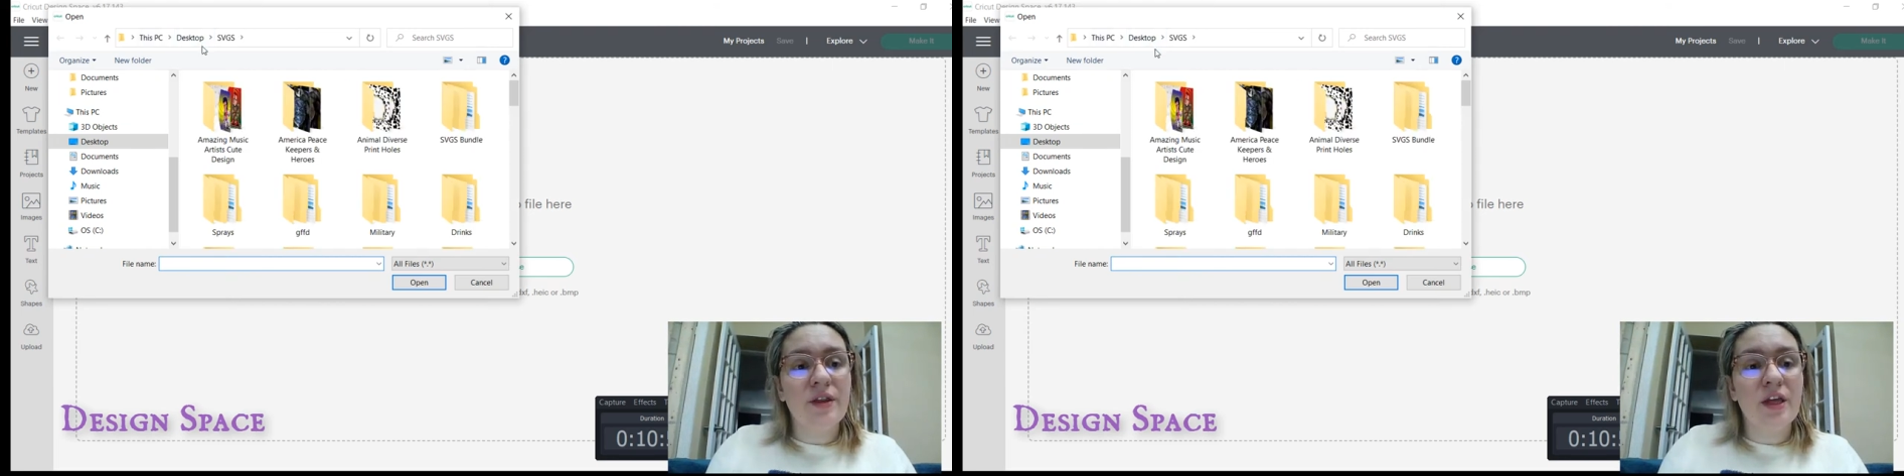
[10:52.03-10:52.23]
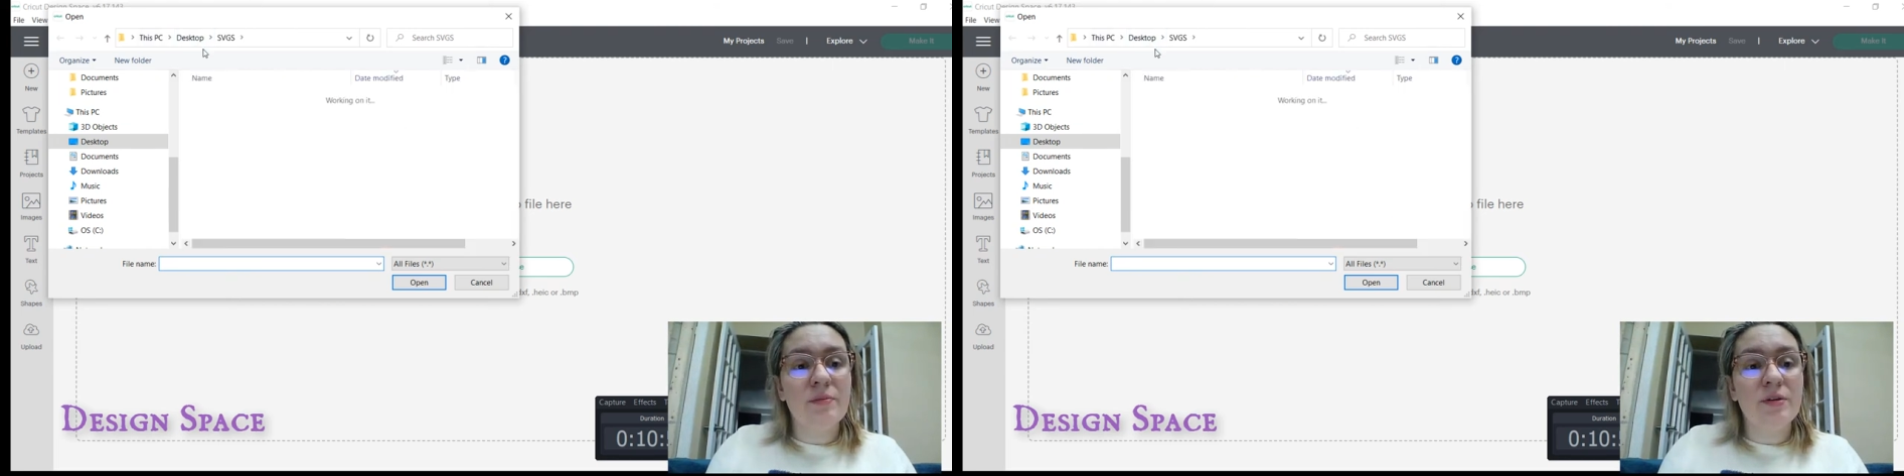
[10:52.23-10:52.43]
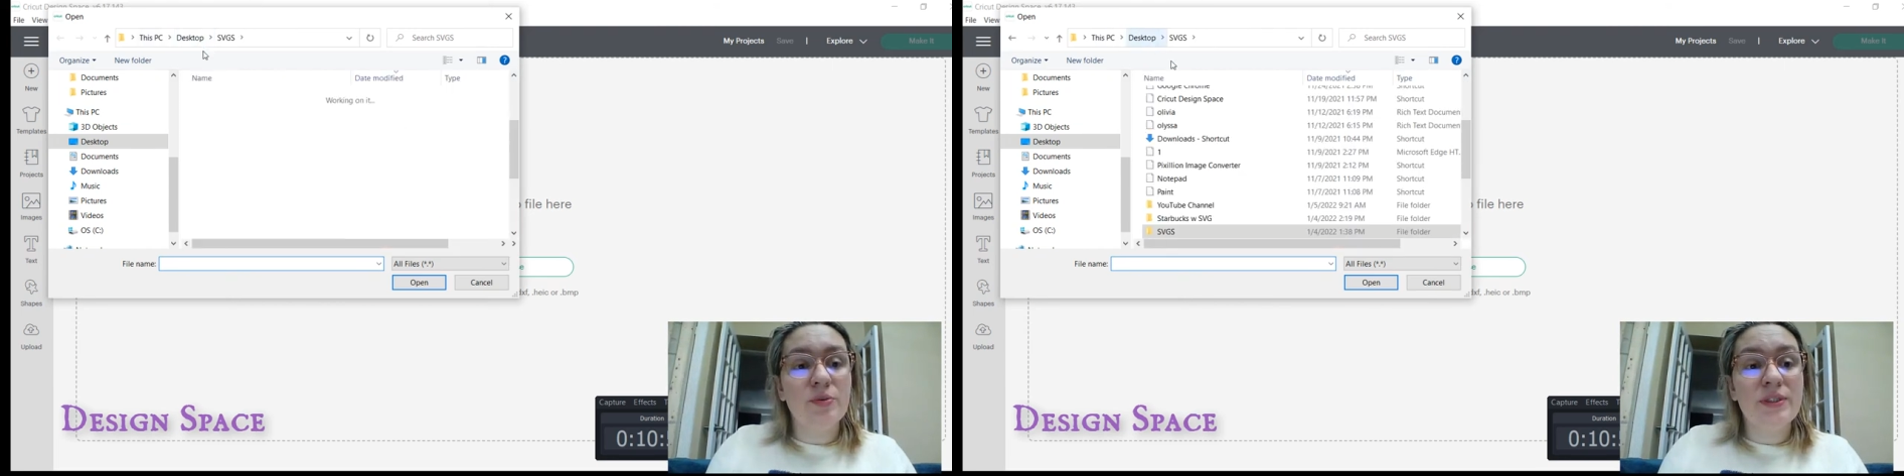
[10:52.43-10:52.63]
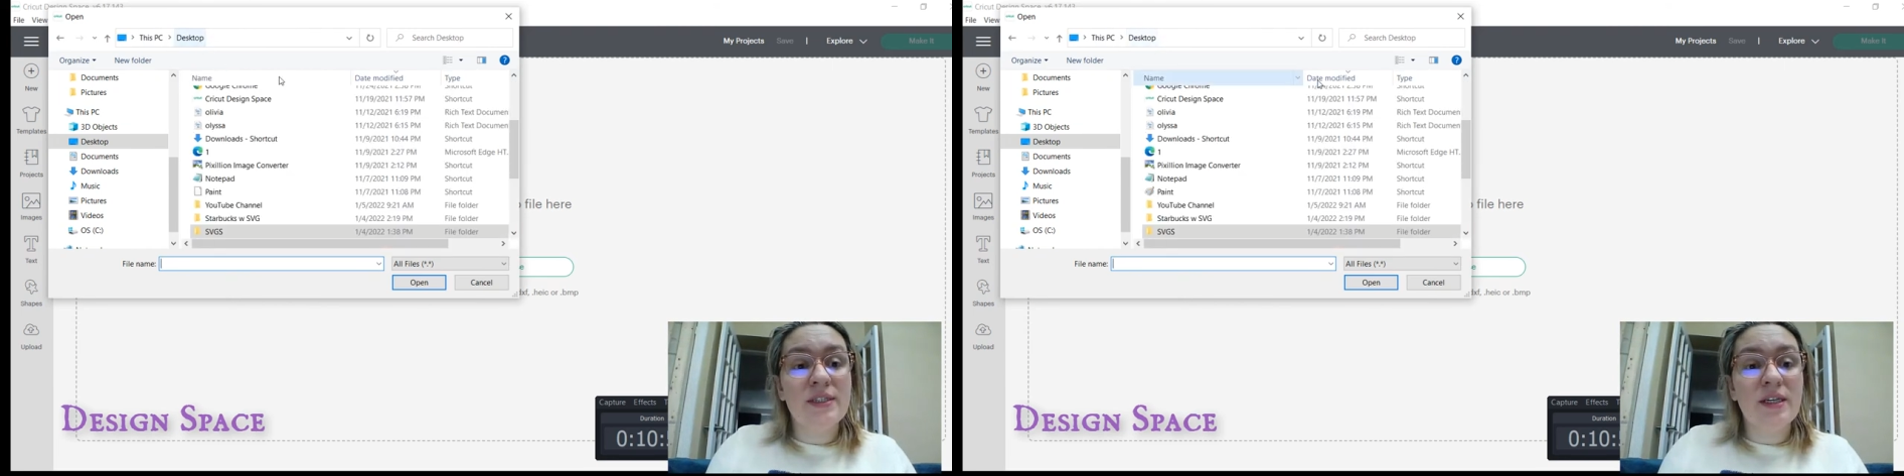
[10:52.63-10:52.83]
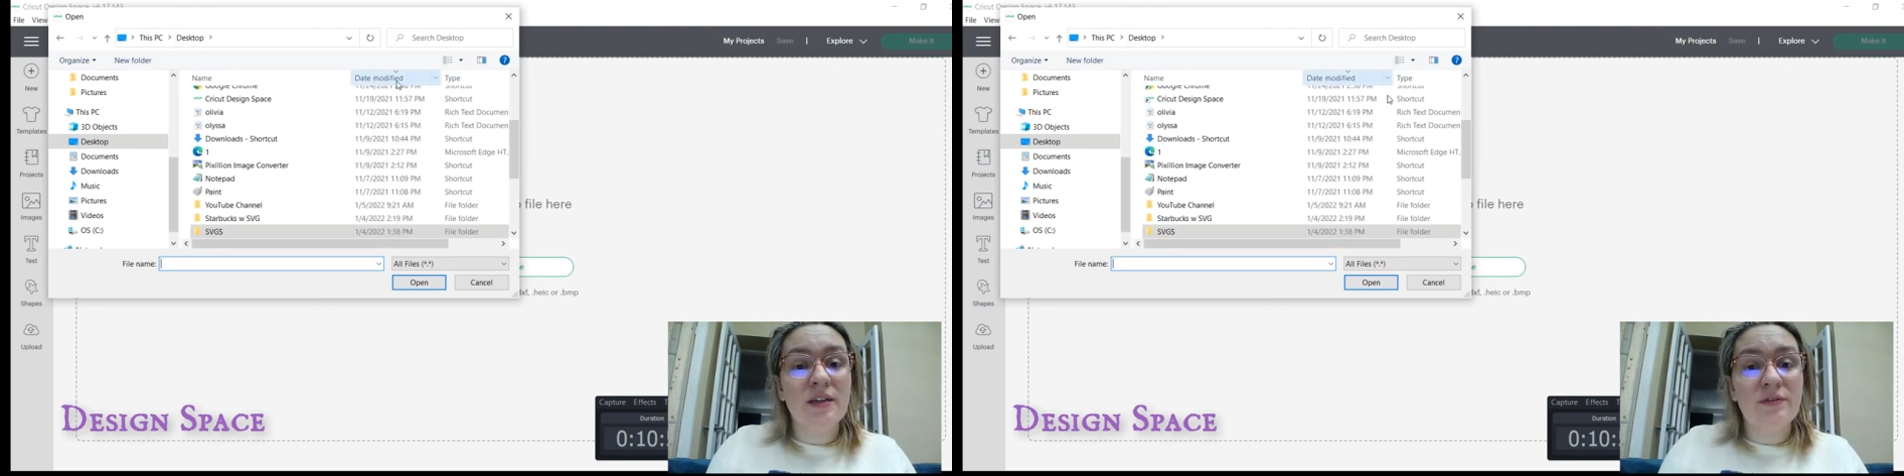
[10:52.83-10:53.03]
the image we
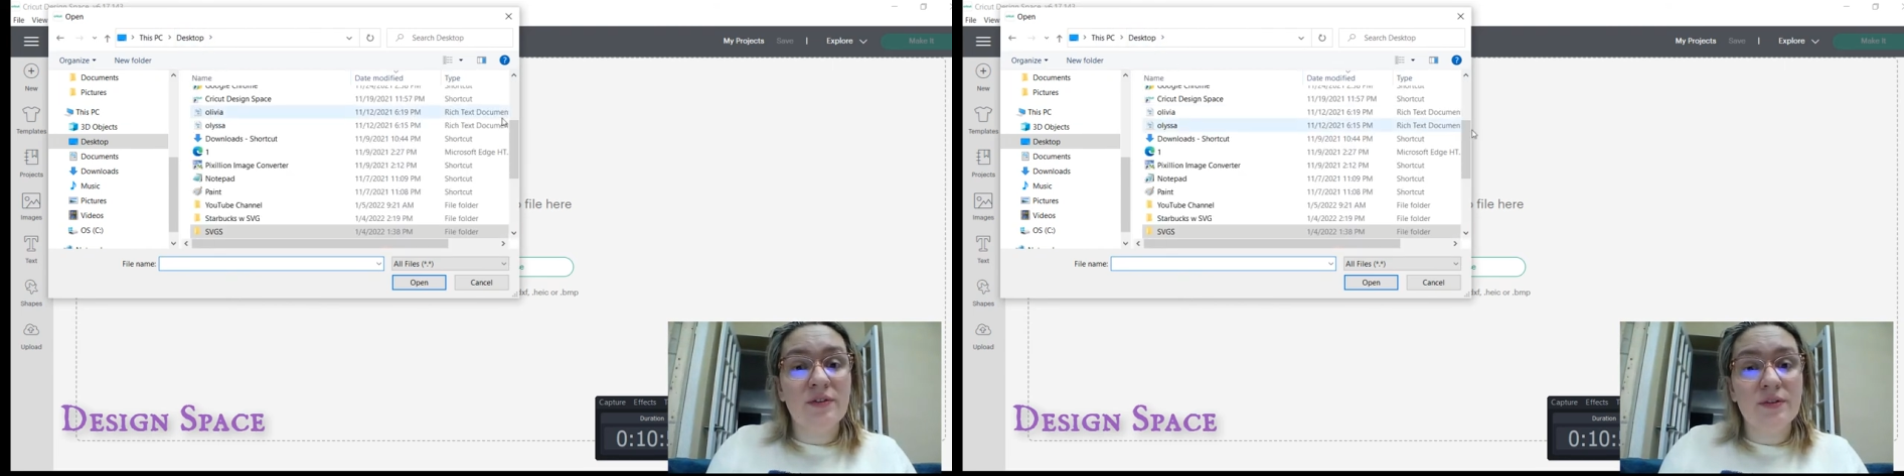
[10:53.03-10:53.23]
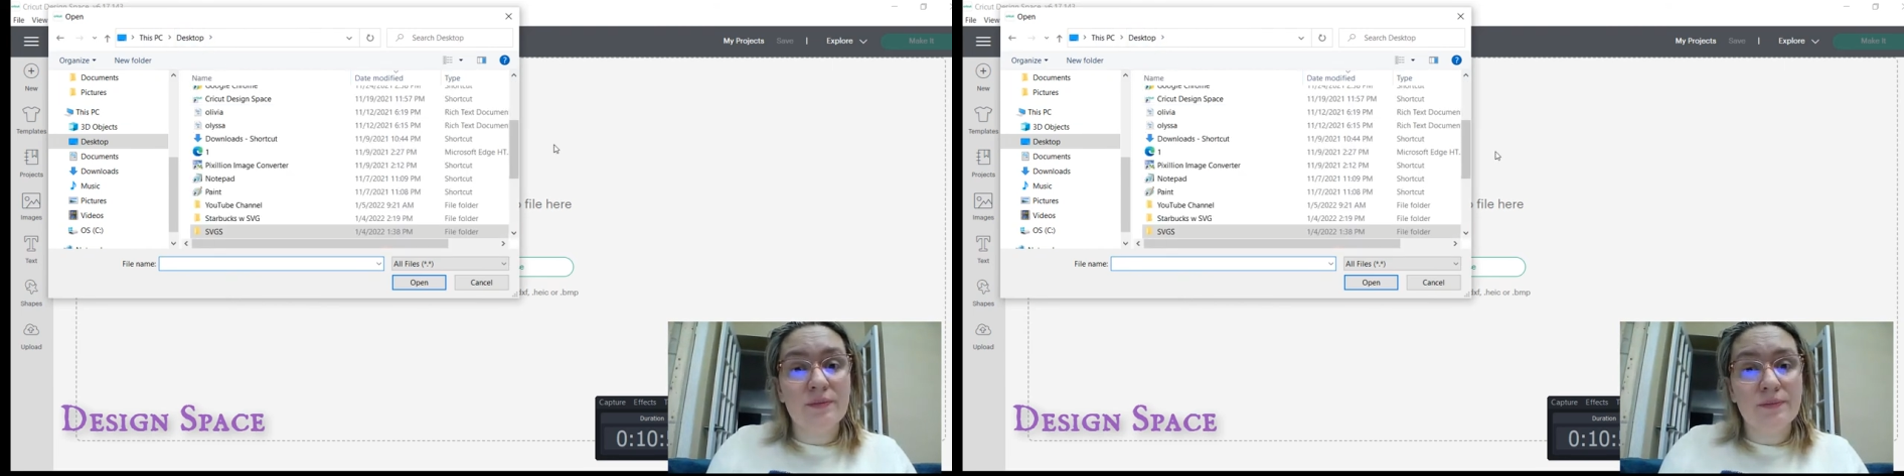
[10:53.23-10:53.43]
saved.